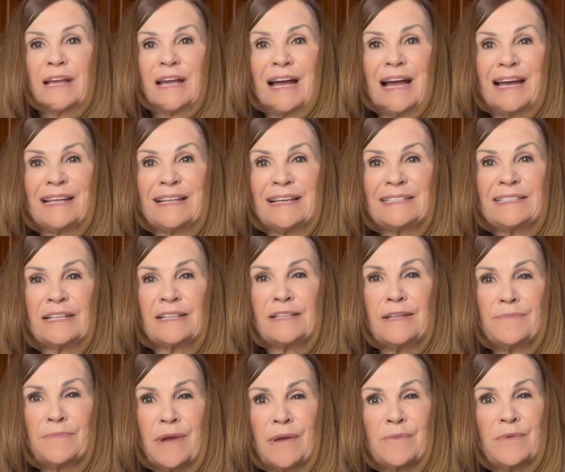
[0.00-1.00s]
I like to
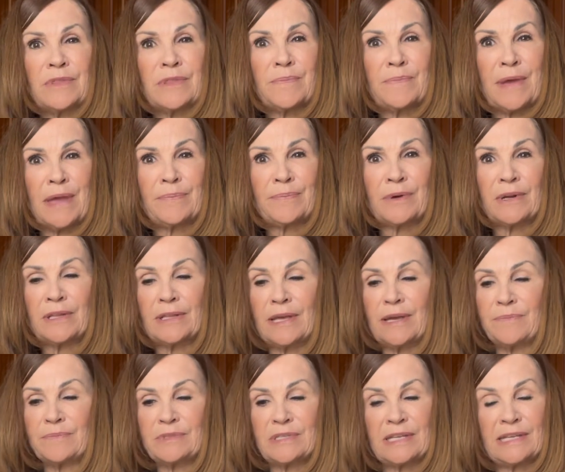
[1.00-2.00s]
clip mine with a paper
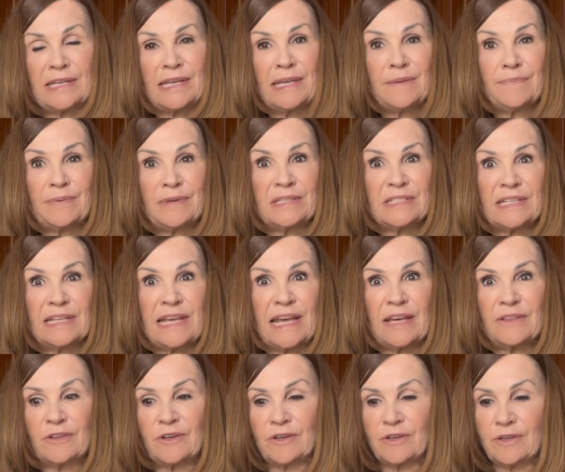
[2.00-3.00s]
clip to keep it
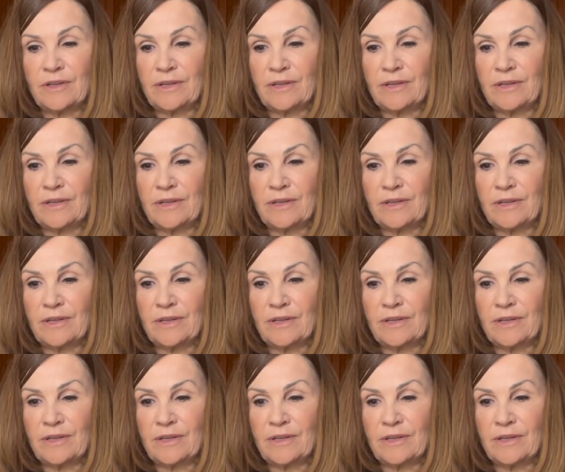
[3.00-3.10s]
together.